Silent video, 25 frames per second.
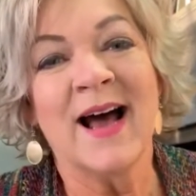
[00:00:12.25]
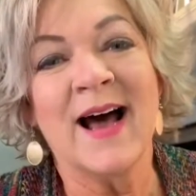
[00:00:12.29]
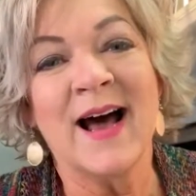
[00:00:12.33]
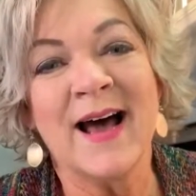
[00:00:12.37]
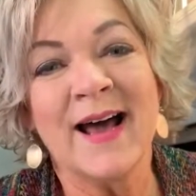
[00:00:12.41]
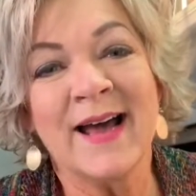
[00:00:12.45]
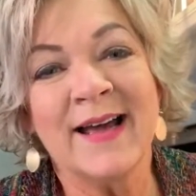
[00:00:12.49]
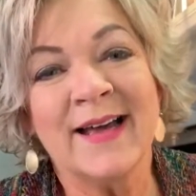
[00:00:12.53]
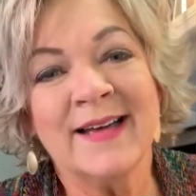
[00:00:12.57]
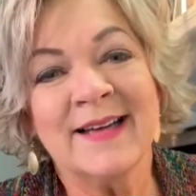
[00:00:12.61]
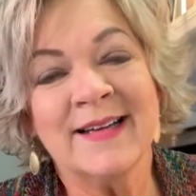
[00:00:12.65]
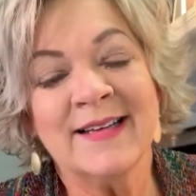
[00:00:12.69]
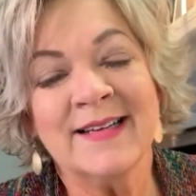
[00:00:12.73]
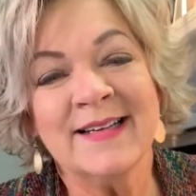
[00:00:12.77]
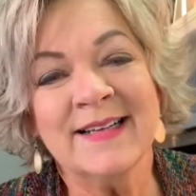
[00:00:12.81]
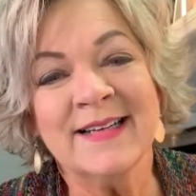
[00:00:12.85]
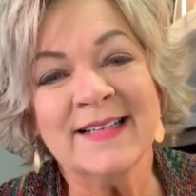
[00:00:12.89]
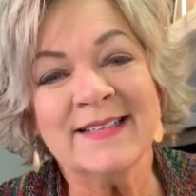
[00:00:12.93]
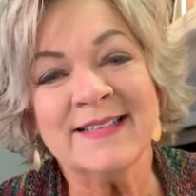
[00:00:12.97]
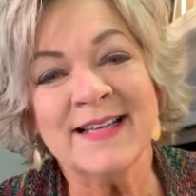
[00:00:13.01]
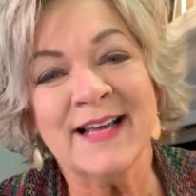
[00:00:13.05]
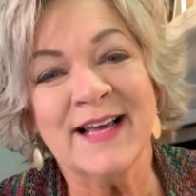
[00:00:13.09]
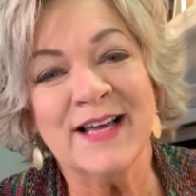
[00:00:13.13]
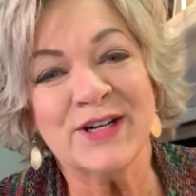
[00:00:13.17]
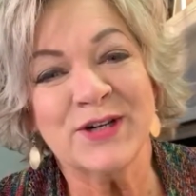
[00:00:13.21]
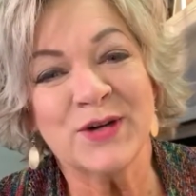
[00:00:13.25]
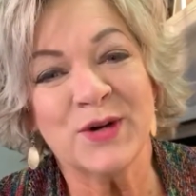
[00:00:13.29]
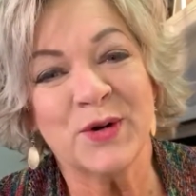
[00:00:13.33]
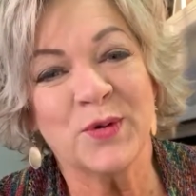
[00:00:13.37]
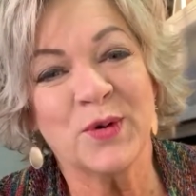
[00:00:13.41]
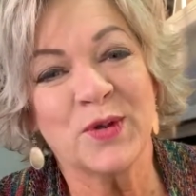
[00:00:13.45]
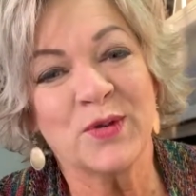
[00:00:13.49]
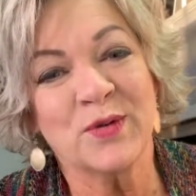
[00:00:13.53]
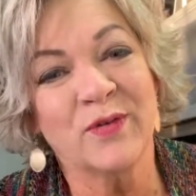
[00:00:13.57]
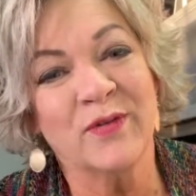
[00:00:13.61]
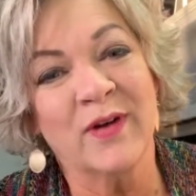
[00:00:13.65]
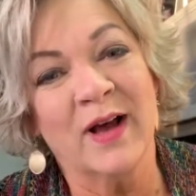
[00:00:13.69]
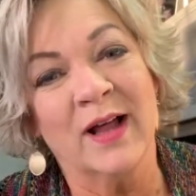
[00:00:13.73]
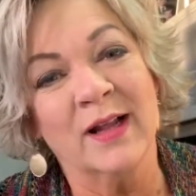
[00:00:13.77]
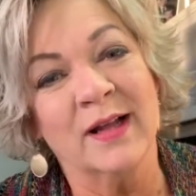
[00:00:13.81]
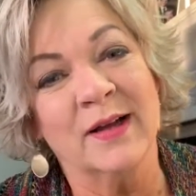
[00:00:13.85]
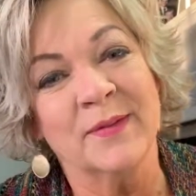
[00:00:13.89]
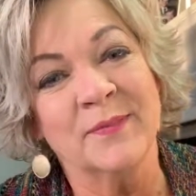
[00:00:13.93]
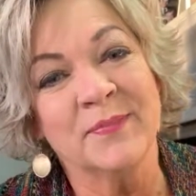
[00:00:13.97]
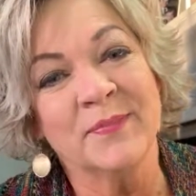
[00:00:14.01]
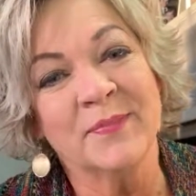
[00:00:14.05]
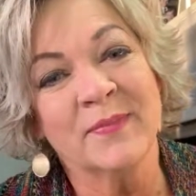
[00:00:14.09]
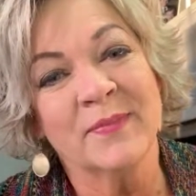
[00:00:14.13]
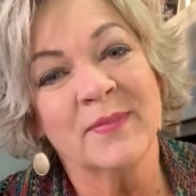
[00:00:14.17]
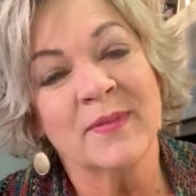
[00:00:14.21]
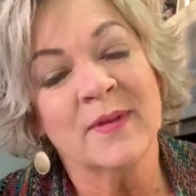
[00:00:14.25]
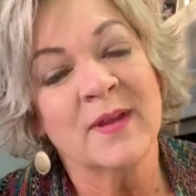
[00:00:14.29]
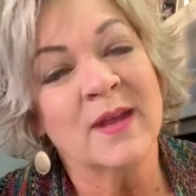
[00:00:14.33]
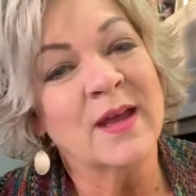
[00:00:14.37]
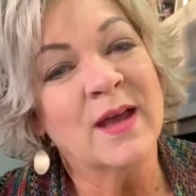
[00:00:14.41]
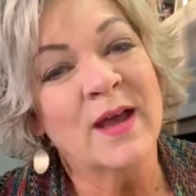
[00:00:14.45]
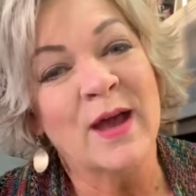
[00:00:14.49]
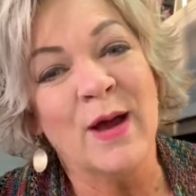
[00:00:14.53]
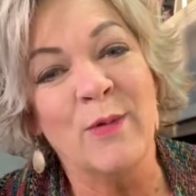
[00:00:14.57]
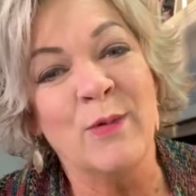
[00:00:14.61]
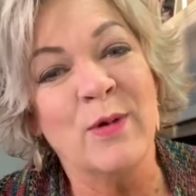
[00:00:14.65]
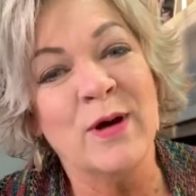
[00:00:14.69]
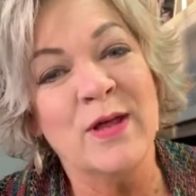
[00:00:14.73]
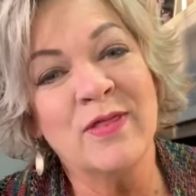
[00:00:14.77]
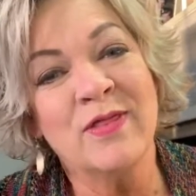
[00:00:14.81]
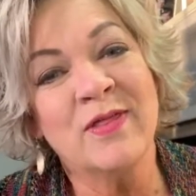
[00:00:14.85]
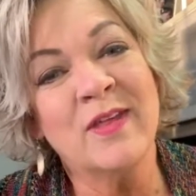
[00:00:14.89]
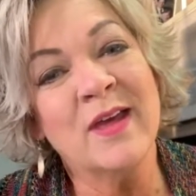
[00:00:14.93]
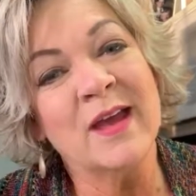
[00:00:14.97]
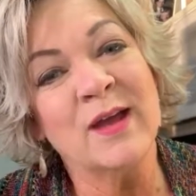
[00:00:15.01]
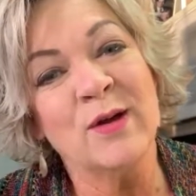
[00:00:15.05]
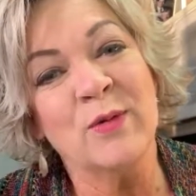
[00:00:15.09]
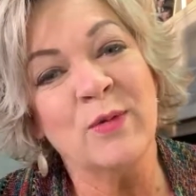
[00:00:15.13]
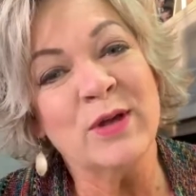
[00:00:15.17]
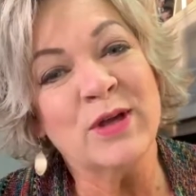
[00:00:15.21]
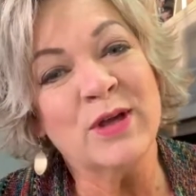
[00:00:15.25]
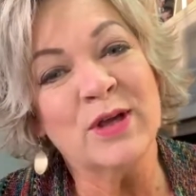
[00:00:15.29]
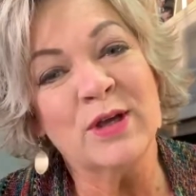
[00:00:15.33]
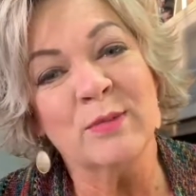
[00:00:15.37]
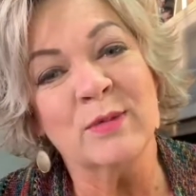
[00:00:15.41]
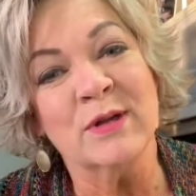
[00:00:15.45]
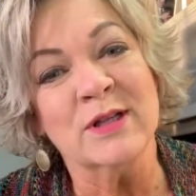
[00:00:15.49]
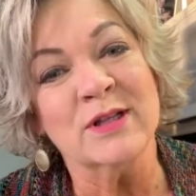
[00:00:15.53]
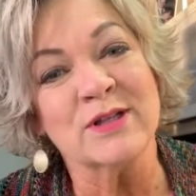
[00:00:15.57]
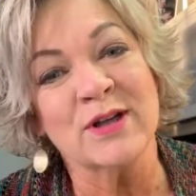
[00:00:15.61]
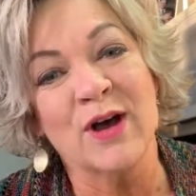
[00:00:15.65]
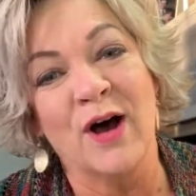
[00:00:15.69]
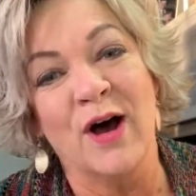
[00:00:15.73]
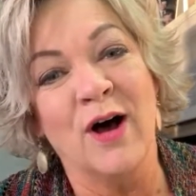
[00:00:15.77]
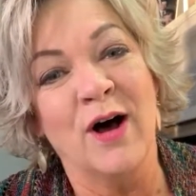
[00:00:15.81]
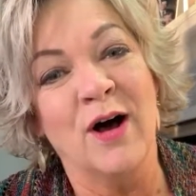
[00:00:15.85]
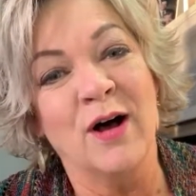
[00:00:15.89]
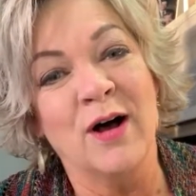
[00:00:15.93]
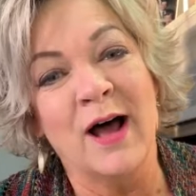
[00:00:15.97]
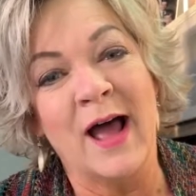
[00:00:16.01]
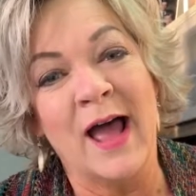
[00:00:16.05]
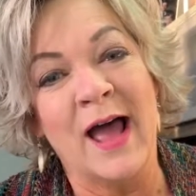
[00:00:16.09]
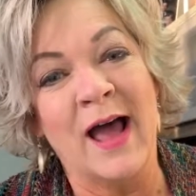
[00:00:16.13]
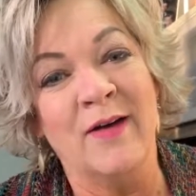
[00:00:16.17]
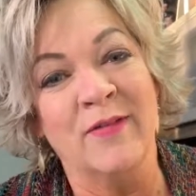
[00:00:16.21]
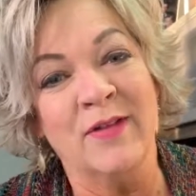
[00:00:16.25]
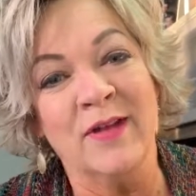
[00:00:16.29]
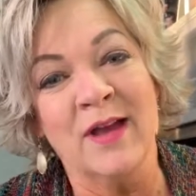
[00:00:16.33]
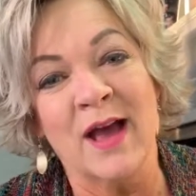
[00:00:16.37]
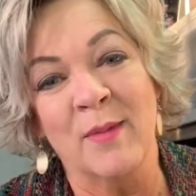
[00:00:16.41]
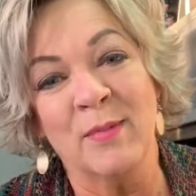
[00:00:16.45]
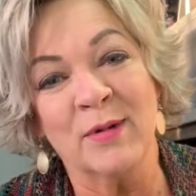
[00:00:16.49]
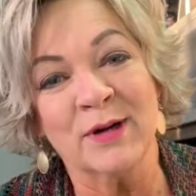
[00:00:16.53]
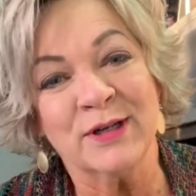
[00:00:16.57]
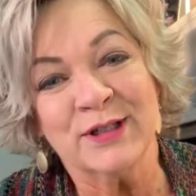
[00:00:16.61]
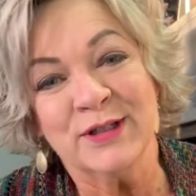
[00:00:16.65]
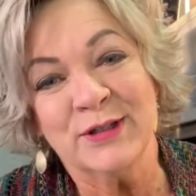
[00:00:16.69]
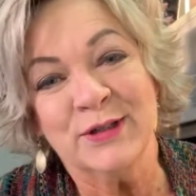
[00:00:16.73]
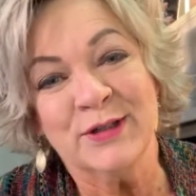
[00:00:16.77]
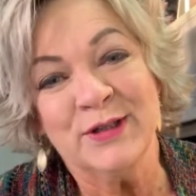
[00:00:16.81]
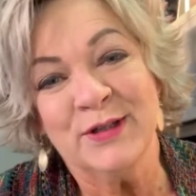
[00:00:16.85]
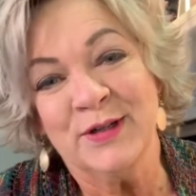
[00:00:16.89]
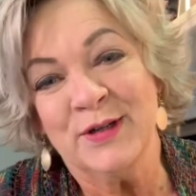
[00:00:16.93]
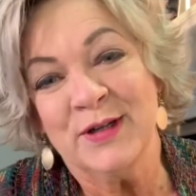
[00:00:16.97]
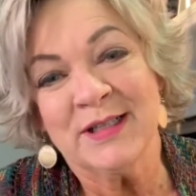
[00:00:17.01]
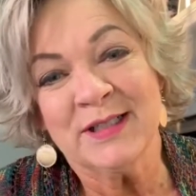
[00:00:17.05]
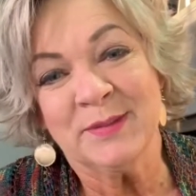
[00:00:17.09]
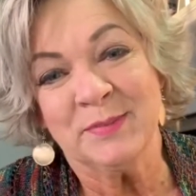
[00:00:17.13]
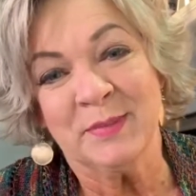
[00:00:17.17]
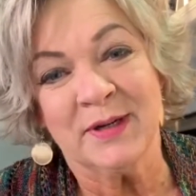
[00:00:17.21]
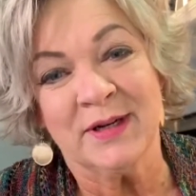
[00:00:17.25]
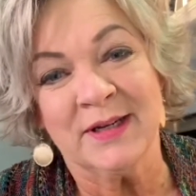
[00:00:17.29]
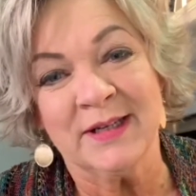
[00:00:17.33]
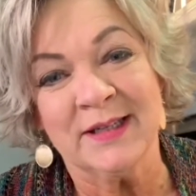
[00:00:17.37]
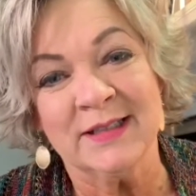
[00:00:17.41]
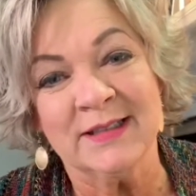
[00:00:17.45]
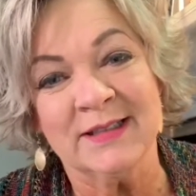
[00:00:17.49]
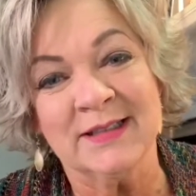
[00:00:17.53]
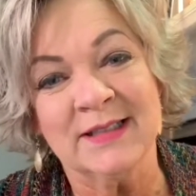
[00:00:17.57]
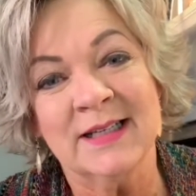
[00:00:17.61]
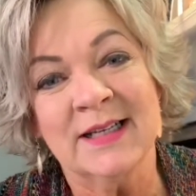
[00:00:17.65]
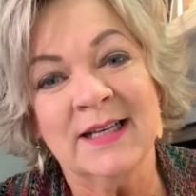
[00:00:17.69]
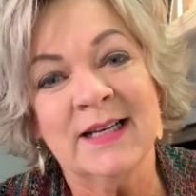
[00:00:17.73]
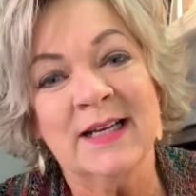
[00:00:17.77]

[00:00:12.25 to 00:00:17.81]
Hi, it's Andrea with Revela. And one thing we humans all have the opportunity to experience